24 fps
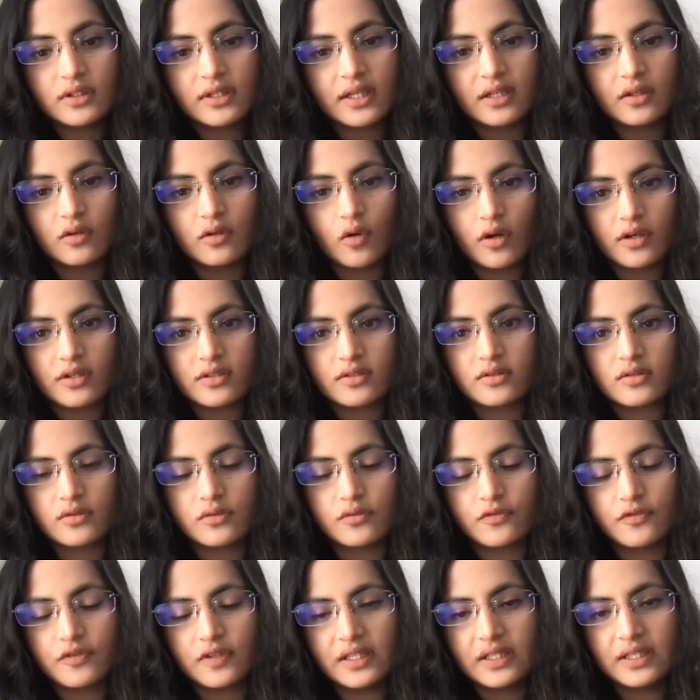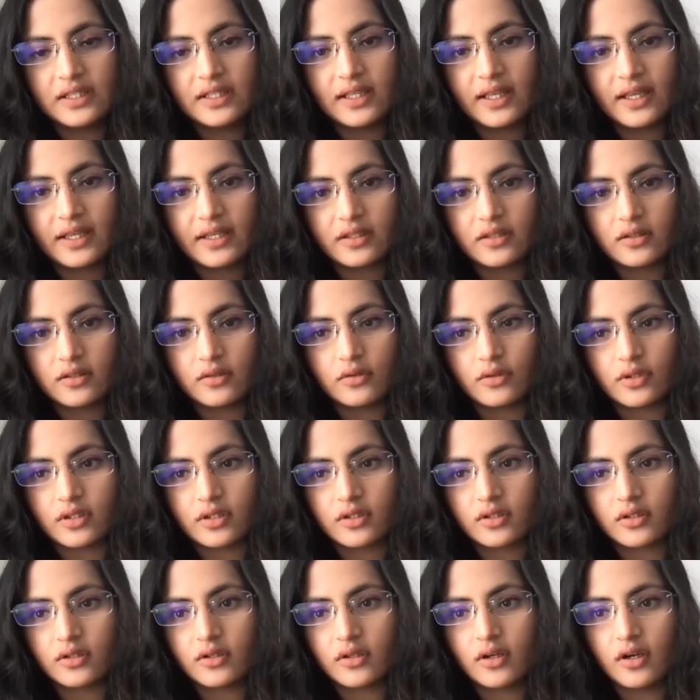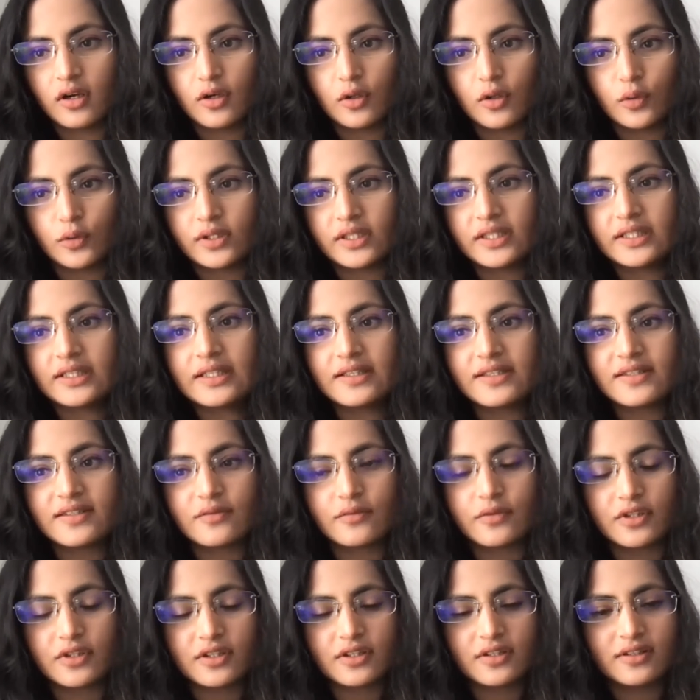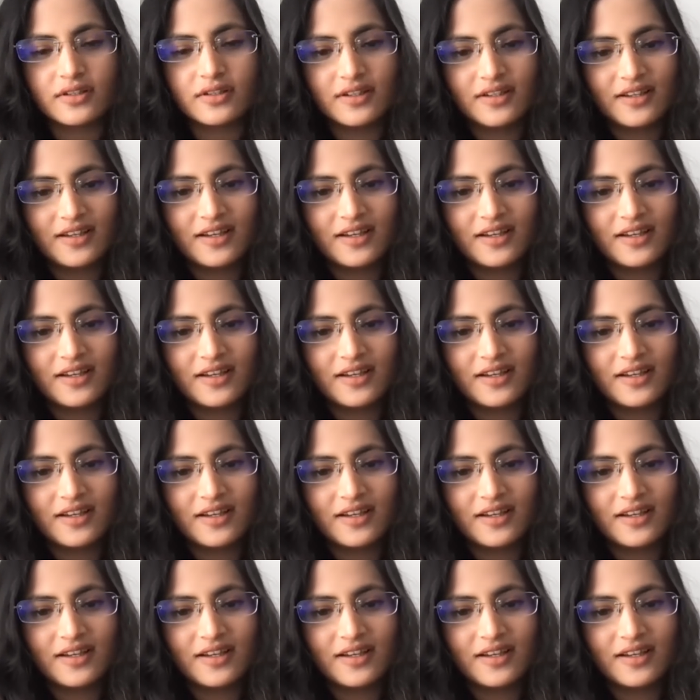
and not to feel like you're alone in this, where